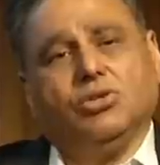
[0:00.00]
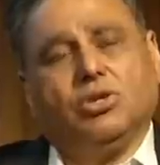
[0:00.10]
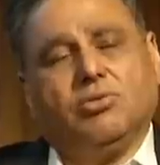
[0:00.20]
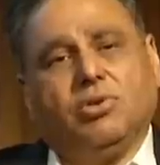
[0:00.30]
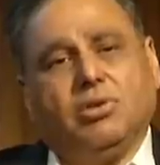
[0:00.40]

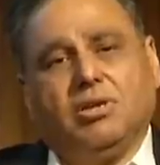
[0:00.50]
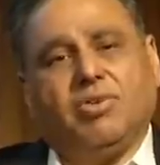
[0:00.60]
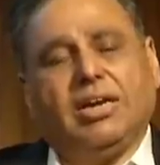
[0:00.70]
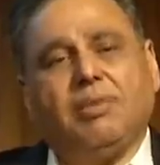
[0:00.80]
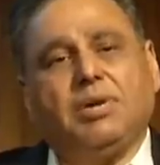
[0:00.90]
So it
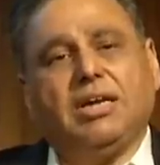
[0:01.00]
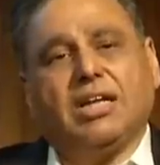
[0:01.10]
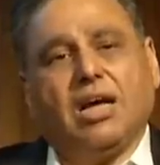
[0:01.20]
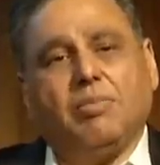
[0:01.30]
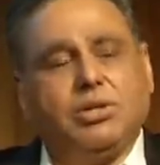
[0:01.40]
will not be
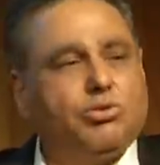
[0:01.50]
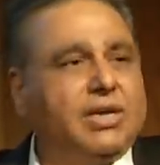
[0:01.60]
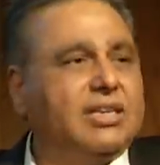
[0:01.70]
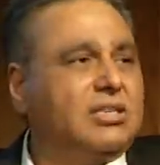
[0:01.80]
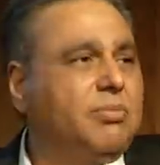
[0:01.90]
uncommon to
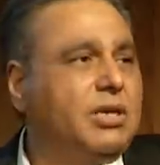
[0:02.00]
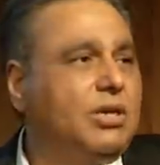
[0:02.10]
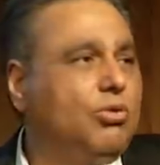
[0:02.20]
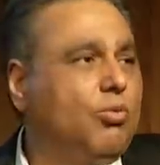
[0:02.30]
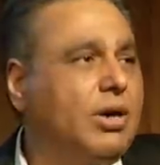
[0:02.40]
take
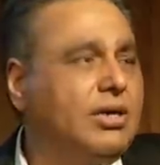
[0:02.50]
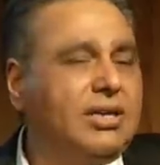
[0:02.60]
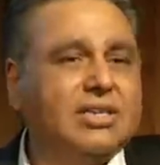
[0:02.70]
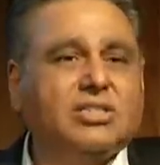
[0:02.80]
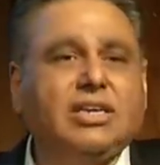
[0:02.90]
somebody who worked
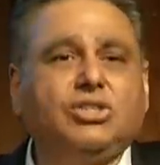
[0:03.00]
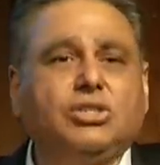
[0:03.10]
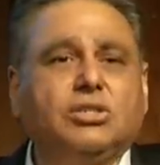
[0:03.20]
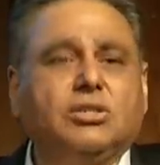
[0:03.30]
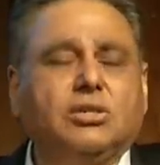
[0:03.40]
at
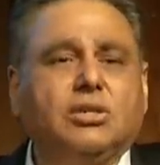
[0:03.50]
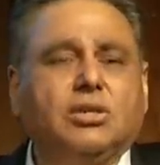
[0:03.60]
Accenture